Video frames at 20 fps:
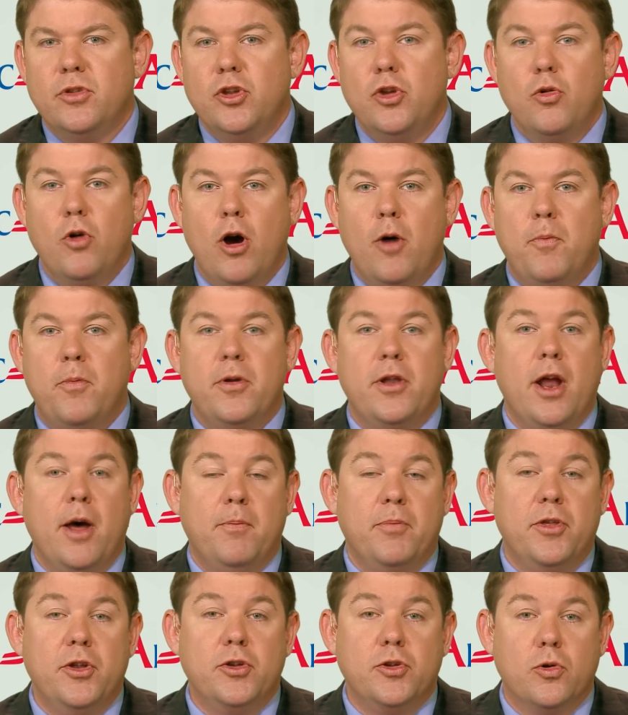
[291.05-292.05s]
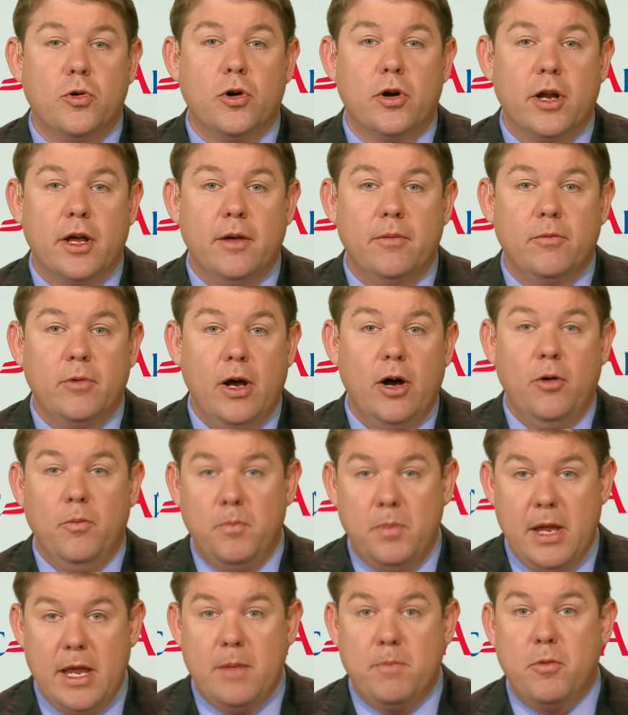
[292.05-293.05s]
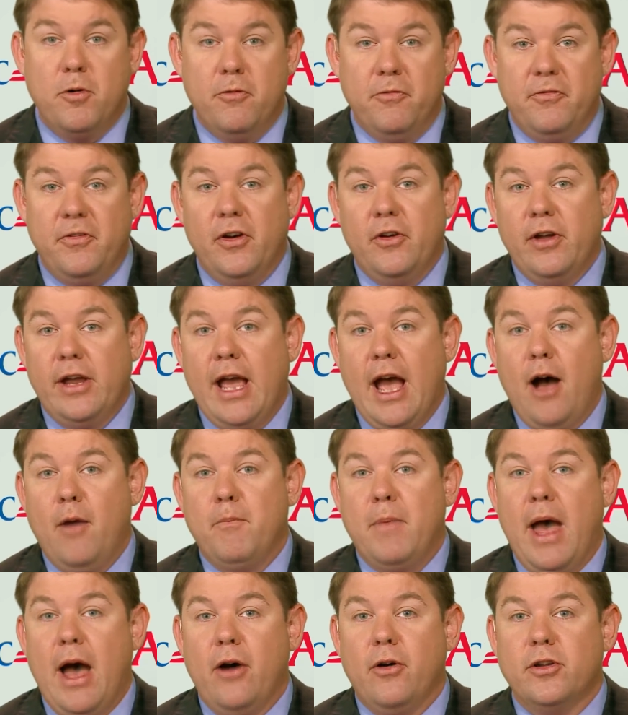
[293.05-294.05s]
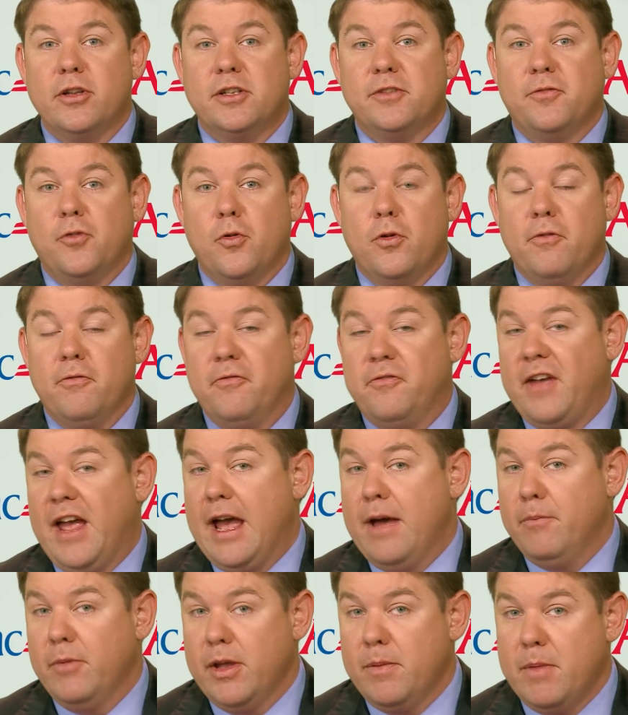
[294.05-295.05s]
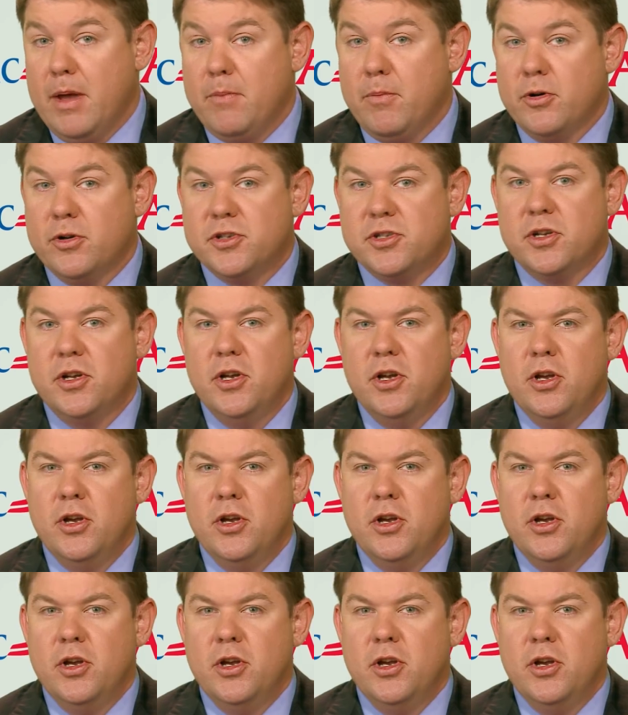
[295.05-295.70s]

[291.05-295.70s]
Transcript: you open up the door to, well, people filling out ballots for family members